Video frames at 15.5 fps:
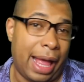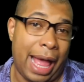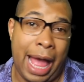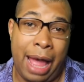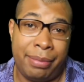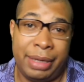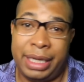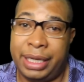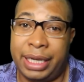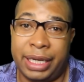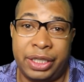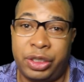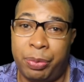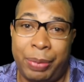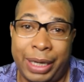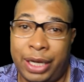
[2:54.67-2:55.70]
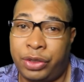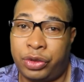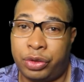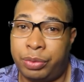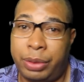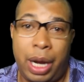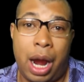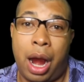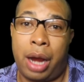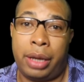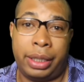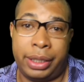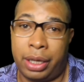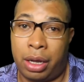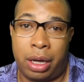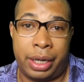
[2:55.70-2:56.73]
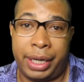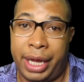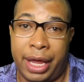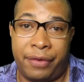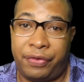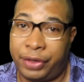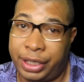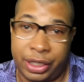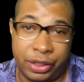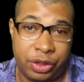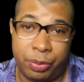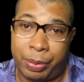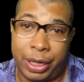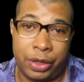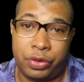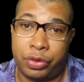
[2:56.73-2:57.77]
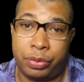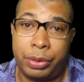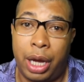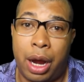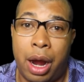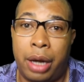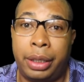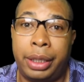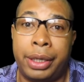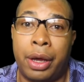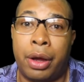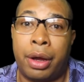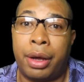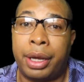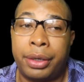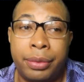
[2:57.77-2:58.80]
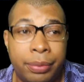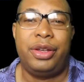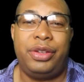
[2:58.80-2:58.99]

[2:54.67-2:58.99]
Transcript: I mean, get your bedroom Carly on, Heffa. Get your bedroom Carly on.